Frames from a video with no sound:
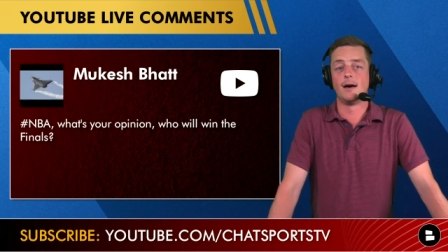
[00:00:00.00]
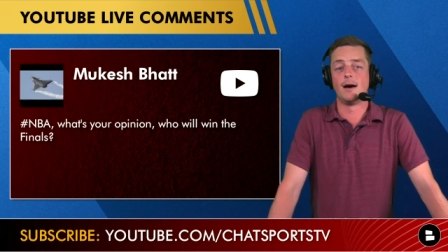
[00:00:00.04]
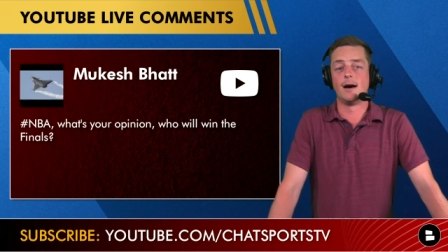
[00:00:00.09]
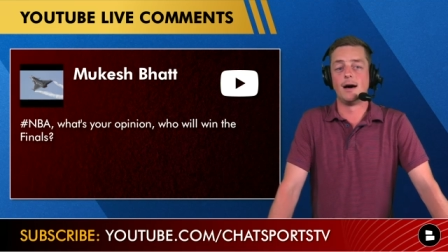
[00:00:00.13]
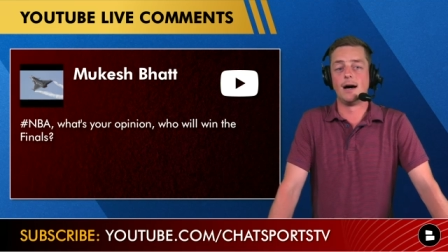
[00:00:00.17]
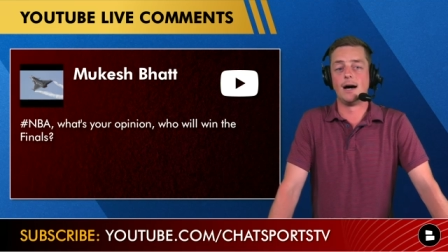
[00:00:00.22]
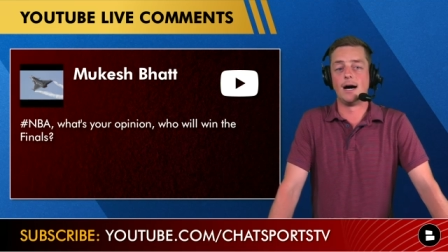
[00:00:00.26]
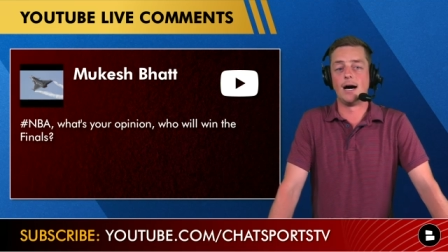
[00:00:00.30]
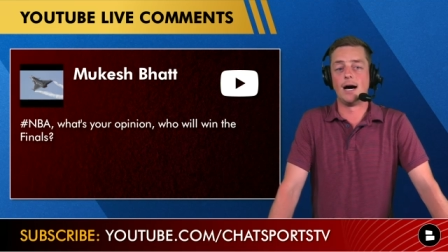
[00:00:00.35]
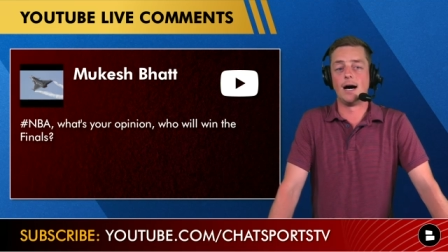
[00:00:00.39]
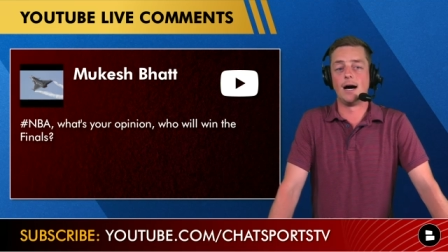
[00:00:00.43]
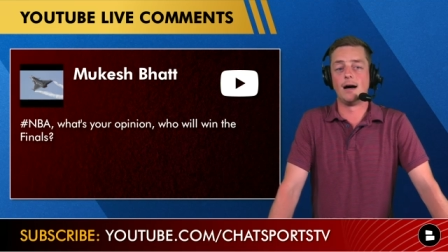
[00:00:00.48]

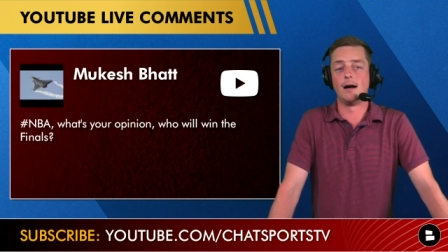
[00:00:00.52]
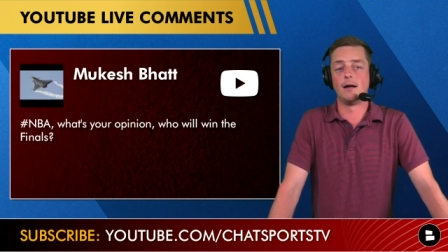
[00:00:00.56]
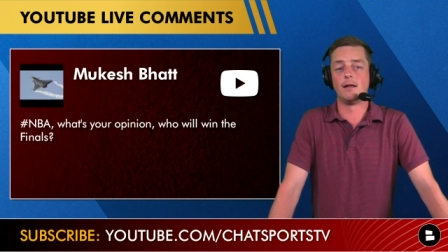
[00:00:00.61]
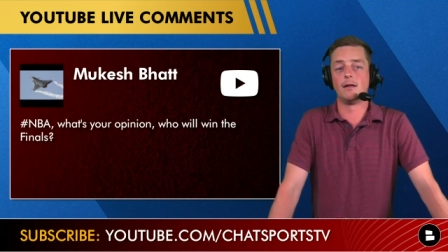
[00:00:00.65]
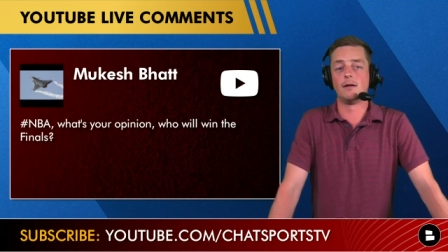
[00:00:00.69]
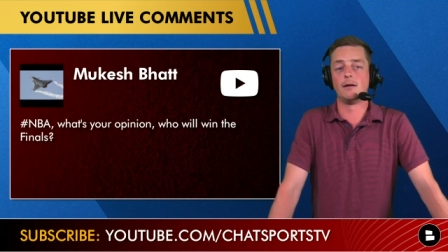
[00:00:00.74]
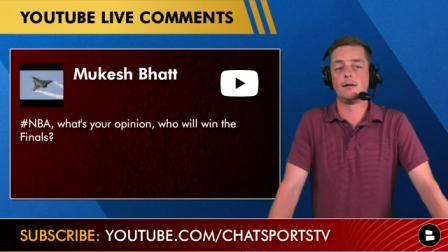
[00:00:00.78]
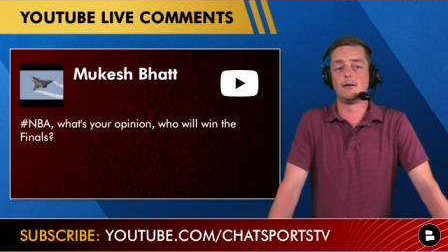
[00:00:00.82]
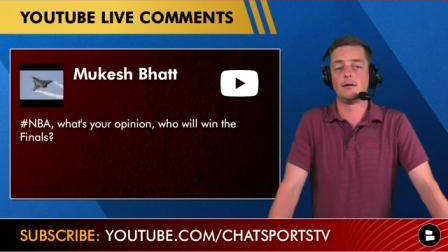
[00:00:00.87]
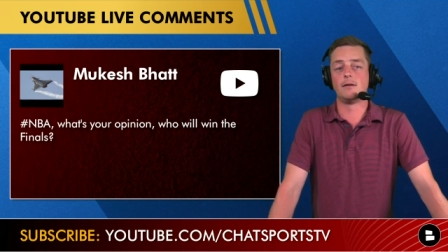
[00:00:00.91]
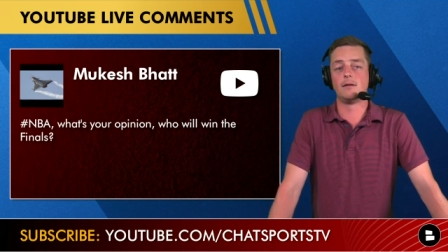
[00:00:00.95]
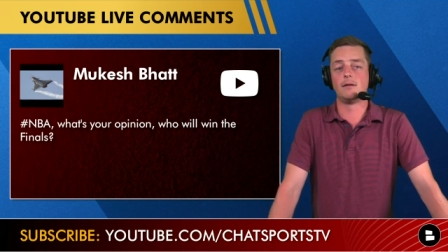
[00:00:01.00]
Uh,
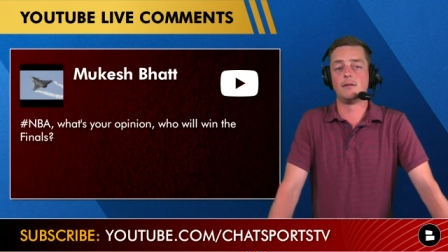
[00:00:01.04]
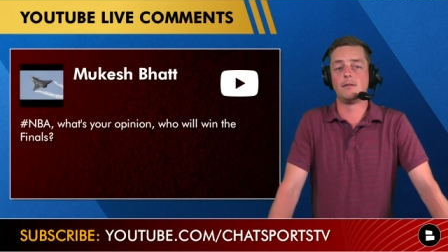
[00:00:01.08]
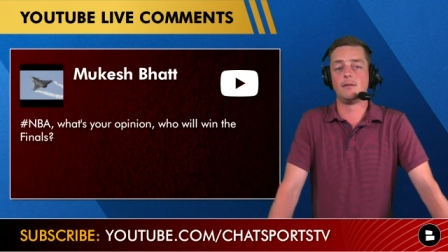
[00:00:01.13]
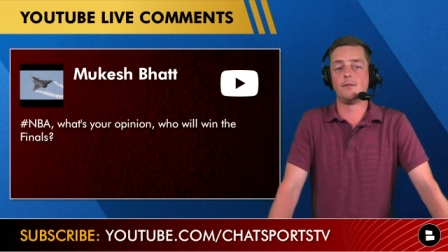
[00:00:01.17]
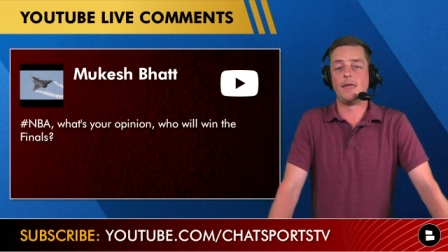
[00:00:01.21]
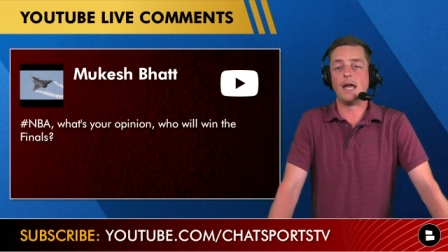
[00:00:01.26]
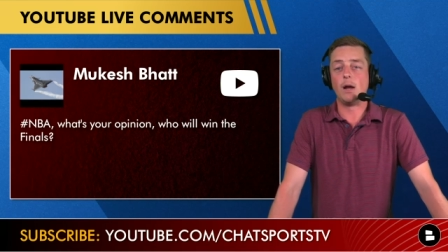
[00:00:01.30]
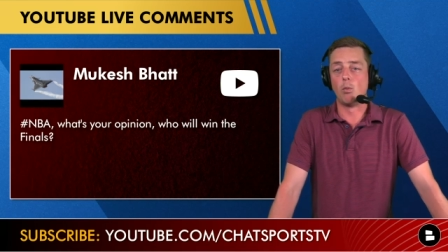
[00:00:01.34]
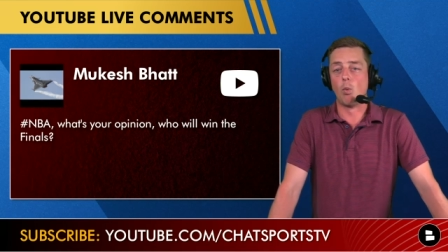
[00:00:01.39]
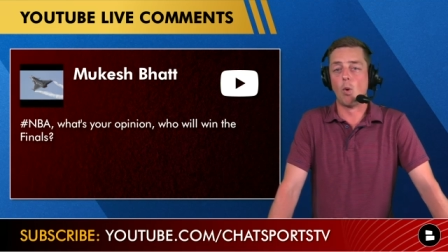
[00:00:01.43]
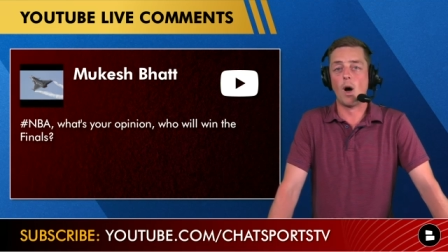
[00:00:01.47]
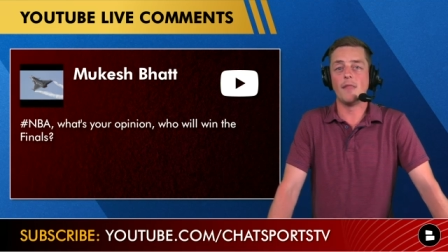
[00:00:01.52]

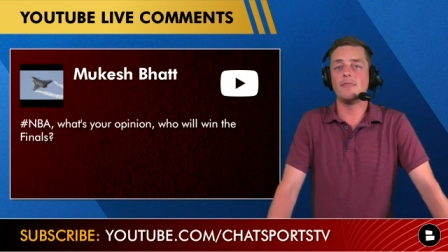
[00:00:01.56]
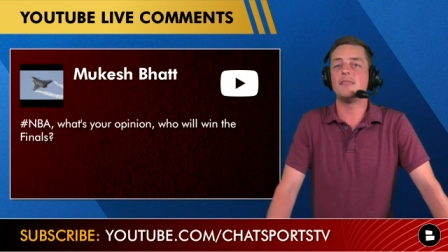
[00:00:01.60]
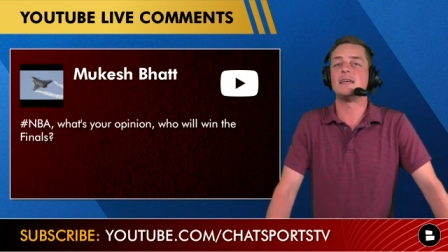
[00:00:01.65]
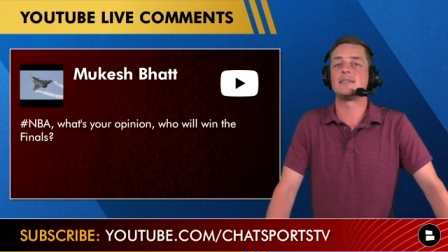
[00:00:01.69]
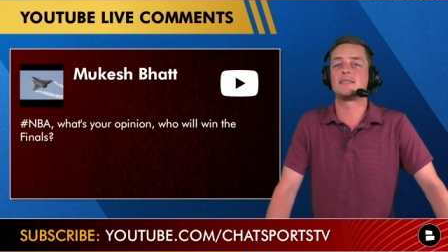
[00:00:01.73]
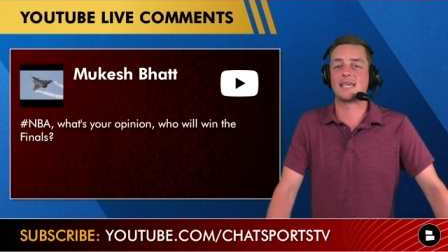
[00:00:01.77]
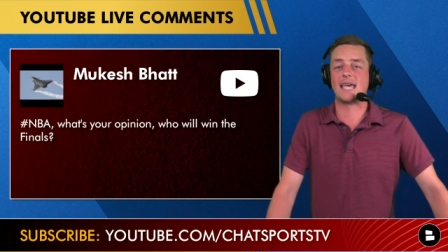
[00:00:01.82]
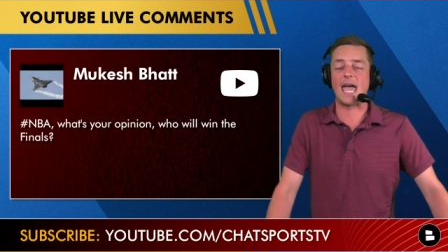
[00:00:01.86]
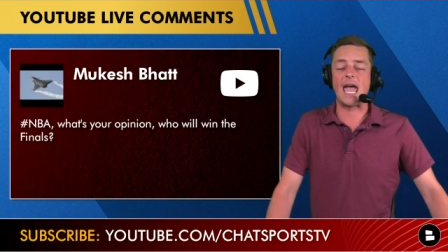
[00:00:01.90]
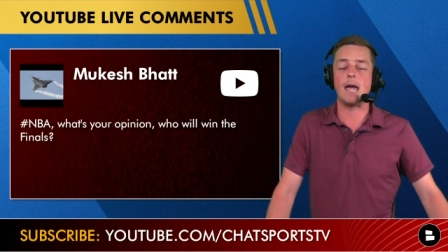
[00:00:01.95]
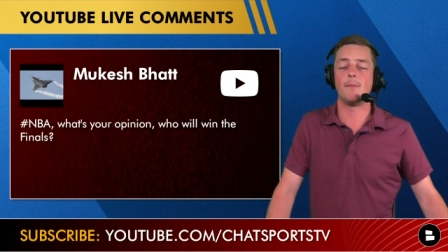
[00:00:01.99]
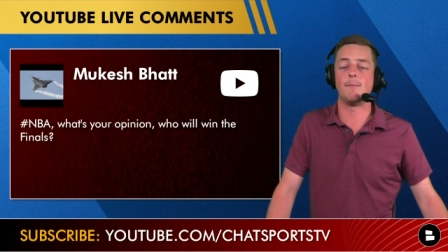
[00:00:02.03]
they won this
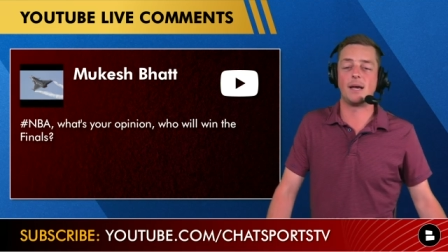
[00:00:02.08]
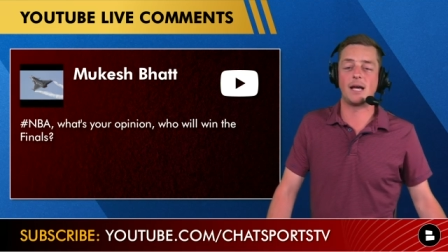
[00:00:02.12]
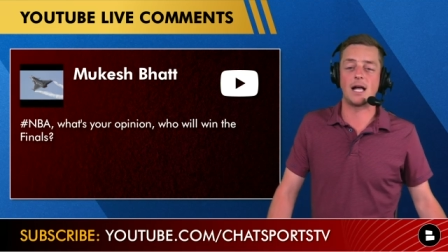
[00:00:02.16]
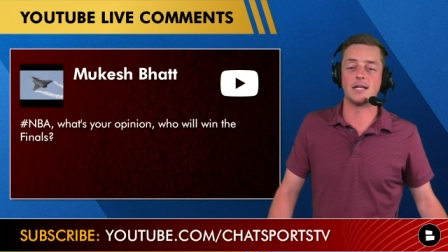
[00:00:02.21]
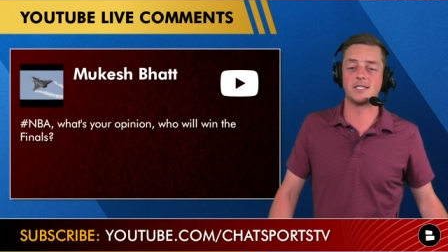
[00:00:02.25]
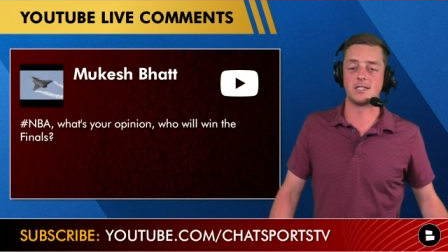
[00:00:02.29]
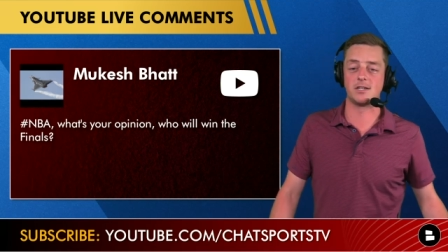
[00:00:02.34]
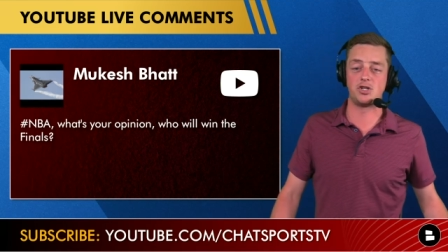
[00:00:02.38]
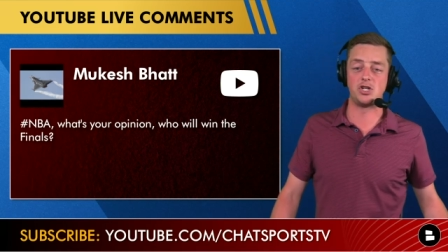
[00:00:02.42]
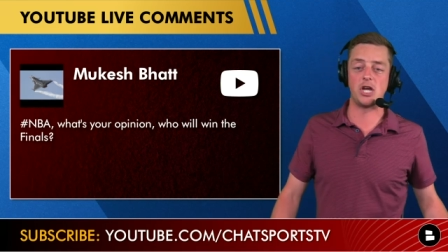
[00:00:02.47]
game because of